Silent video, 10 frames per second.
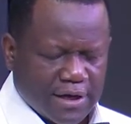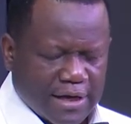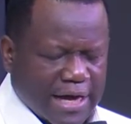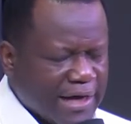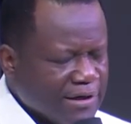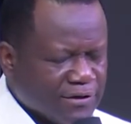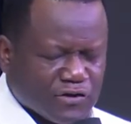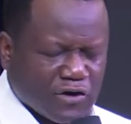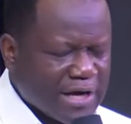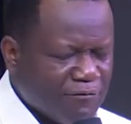And the
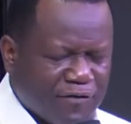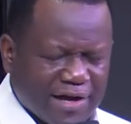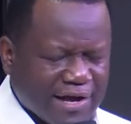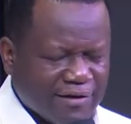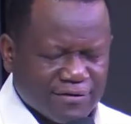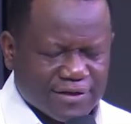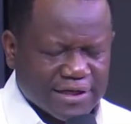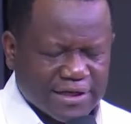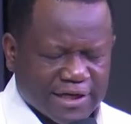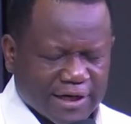third and final reason
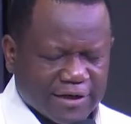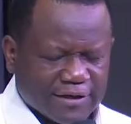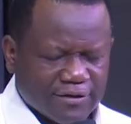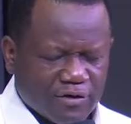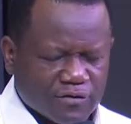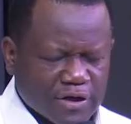he created us